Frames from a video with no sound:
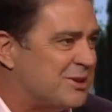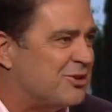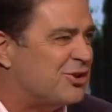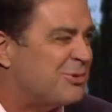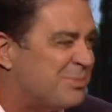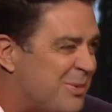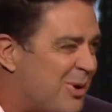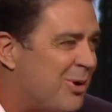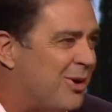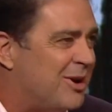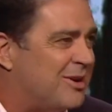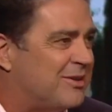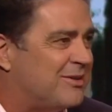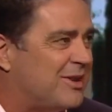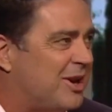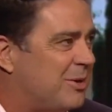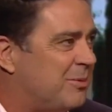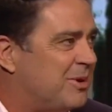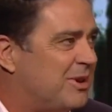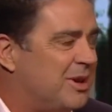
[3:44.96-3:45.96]
spies
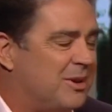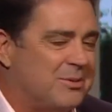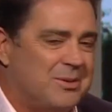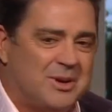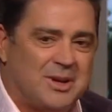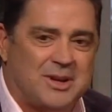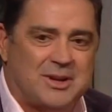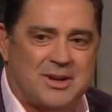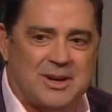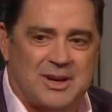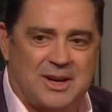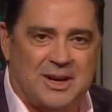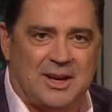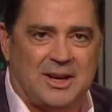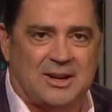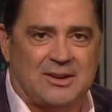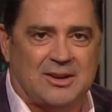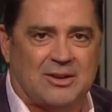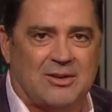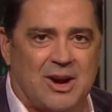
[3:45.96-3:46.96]
tell me they're really keen,
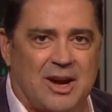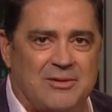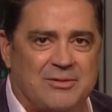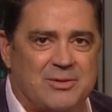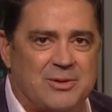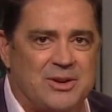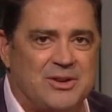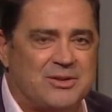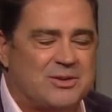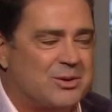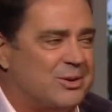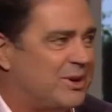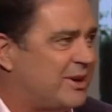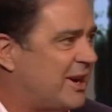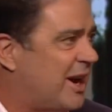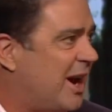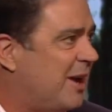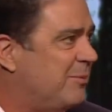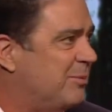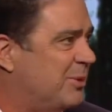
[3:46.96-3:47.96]
and it's a great footy story.
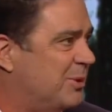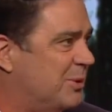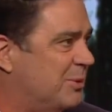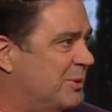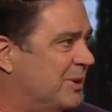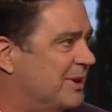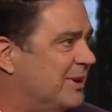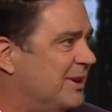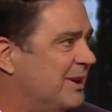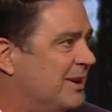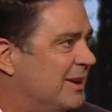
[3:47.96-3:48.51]
Kane Baldwin